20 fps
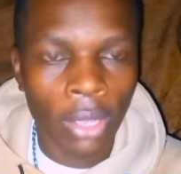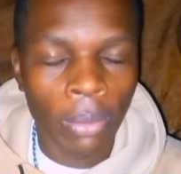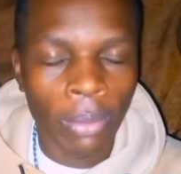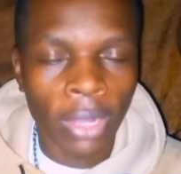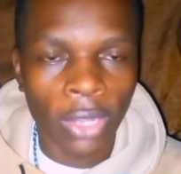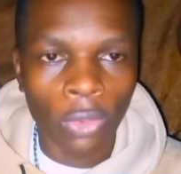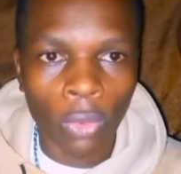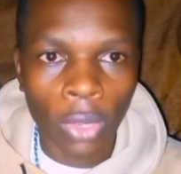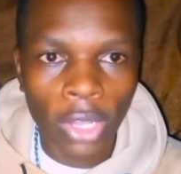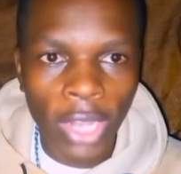
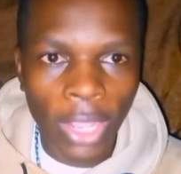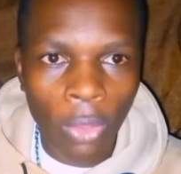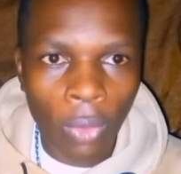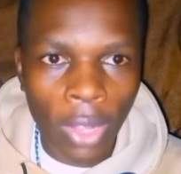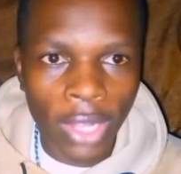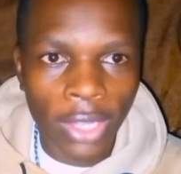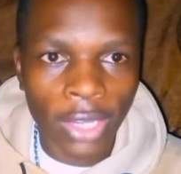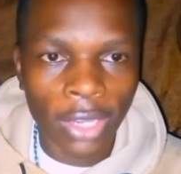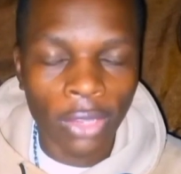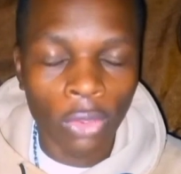But what I
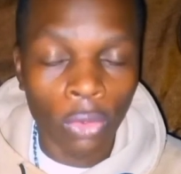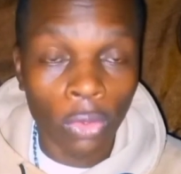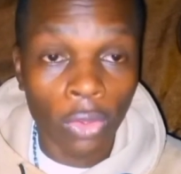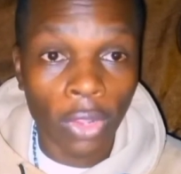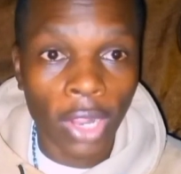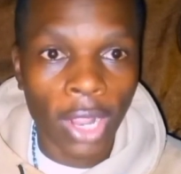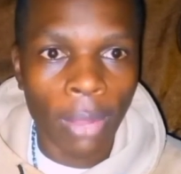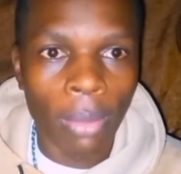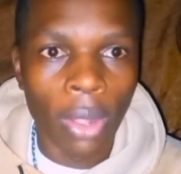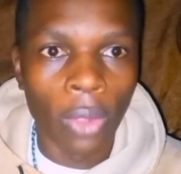wanted to
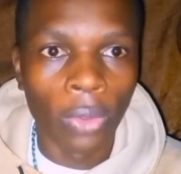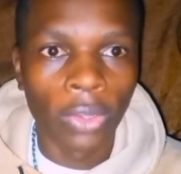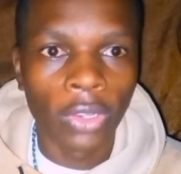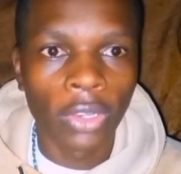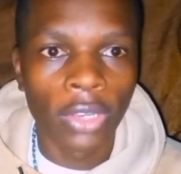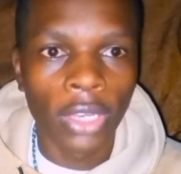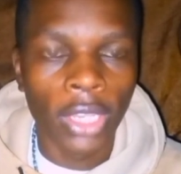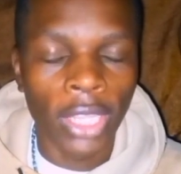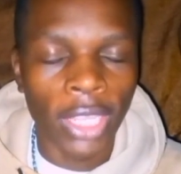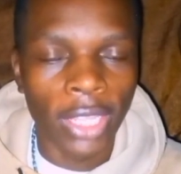talk
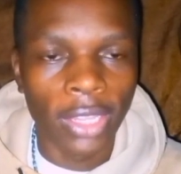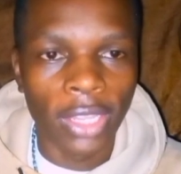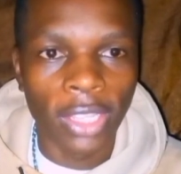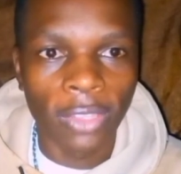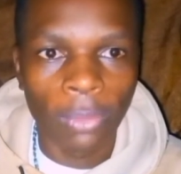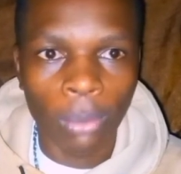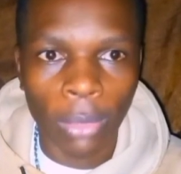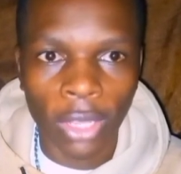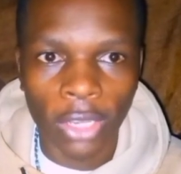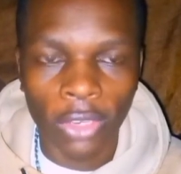about in
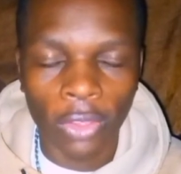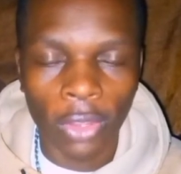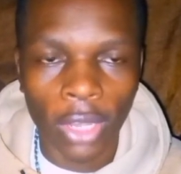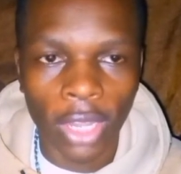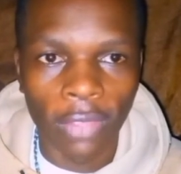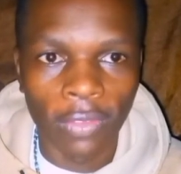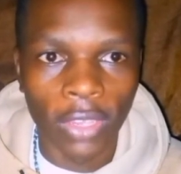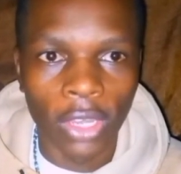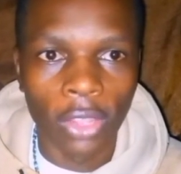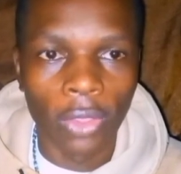this
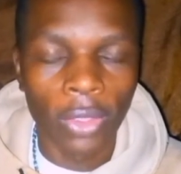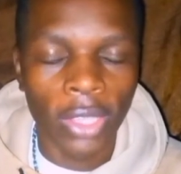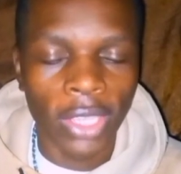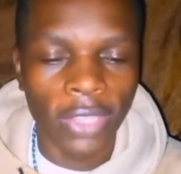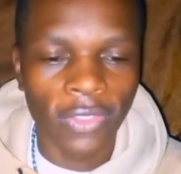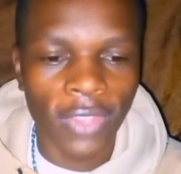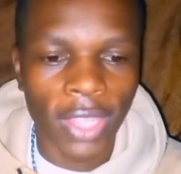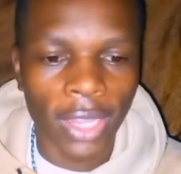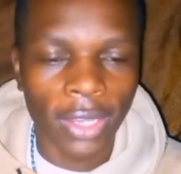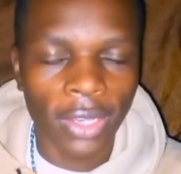particular video
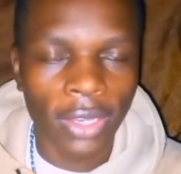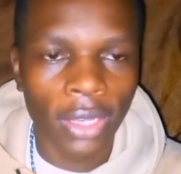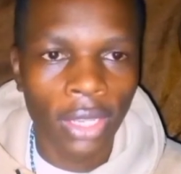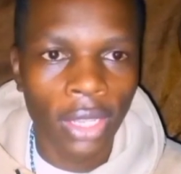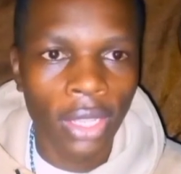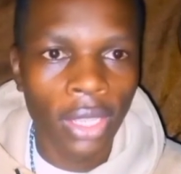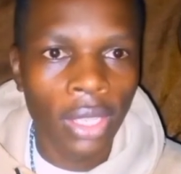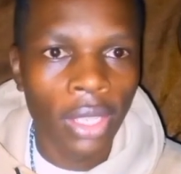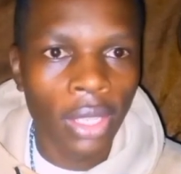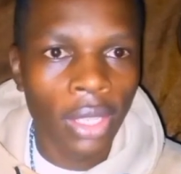is that
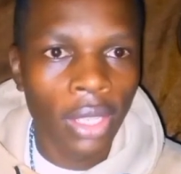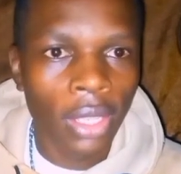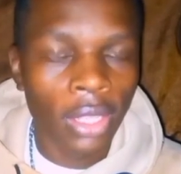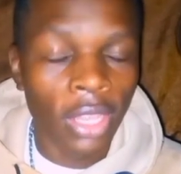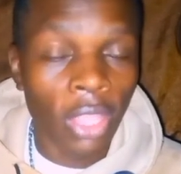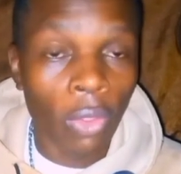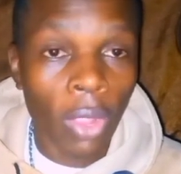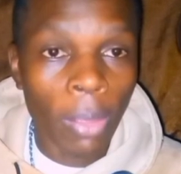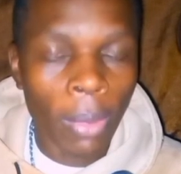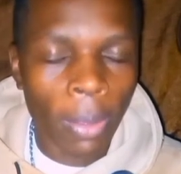
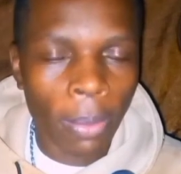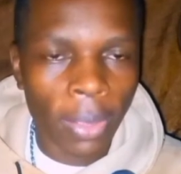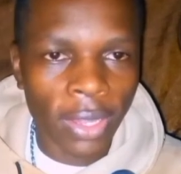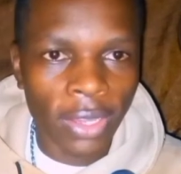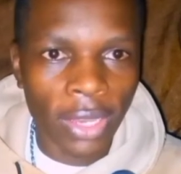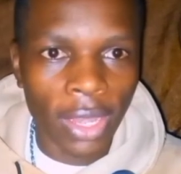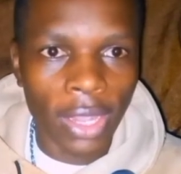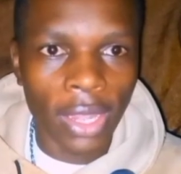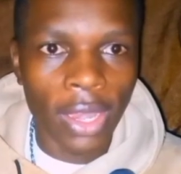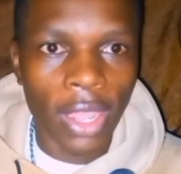the Wiper
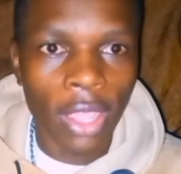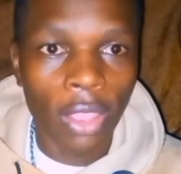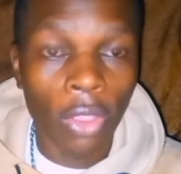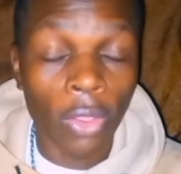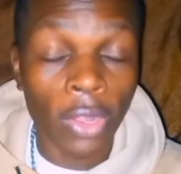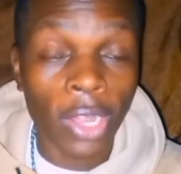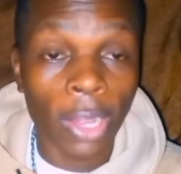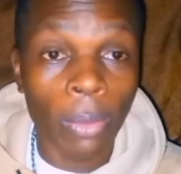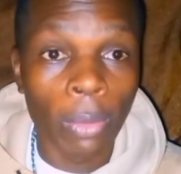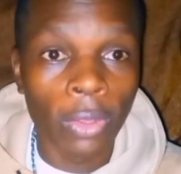Party leader,
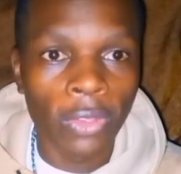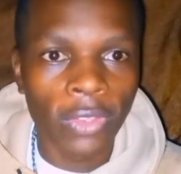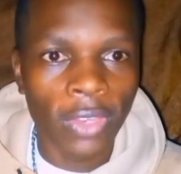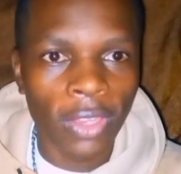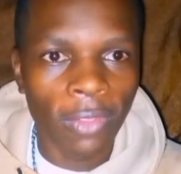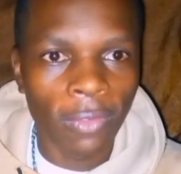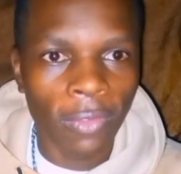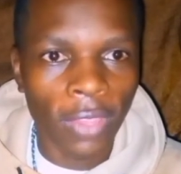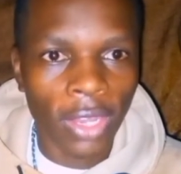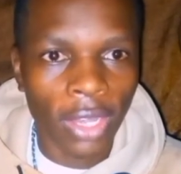Honorable
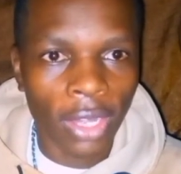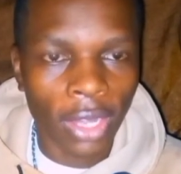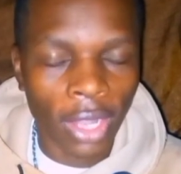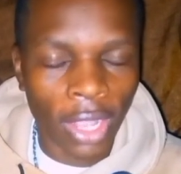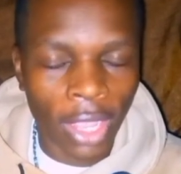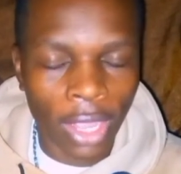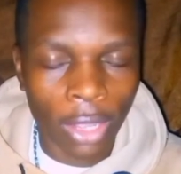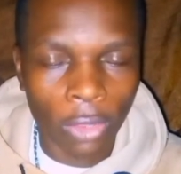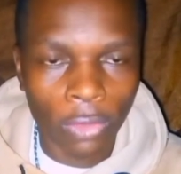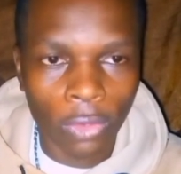Stephen
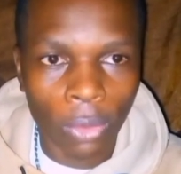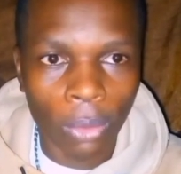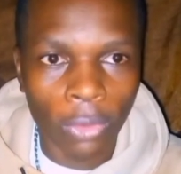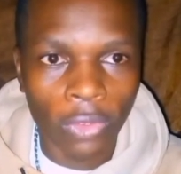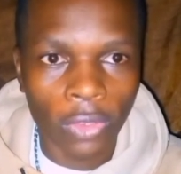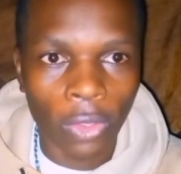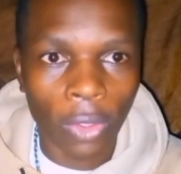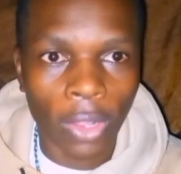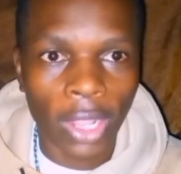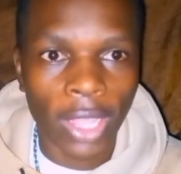Kalonzo
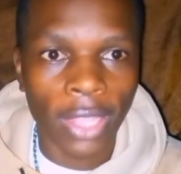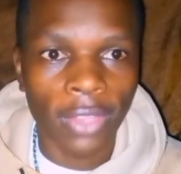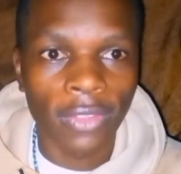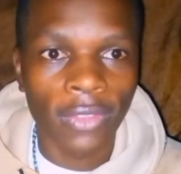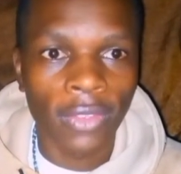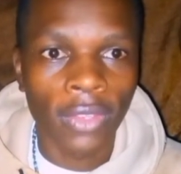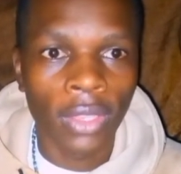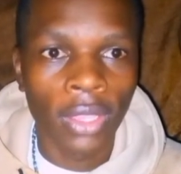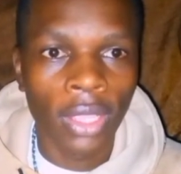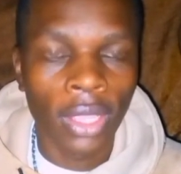
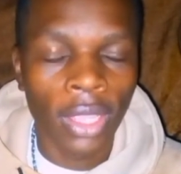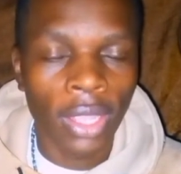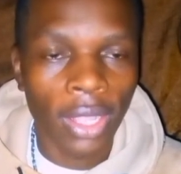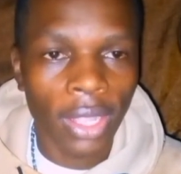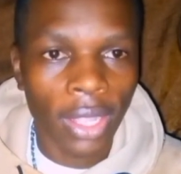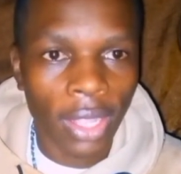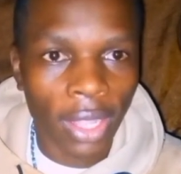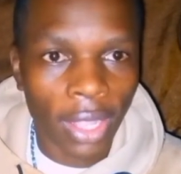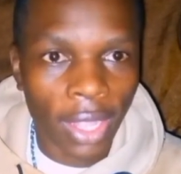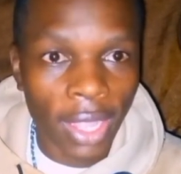Musyoka's
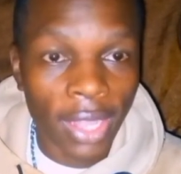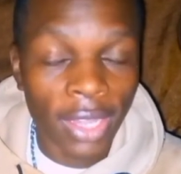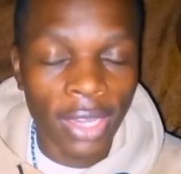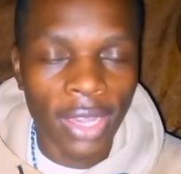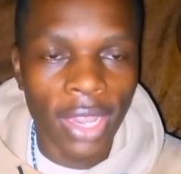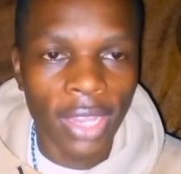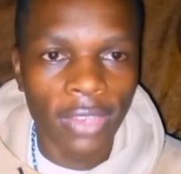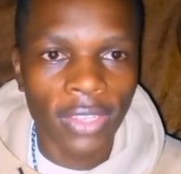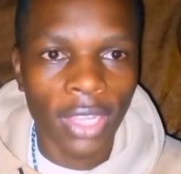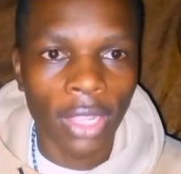
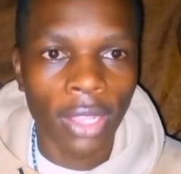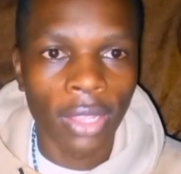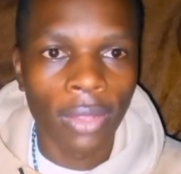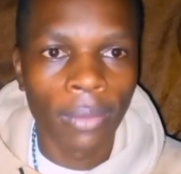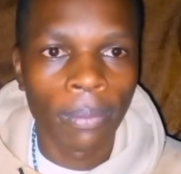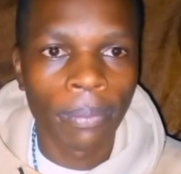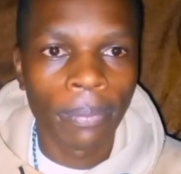candidature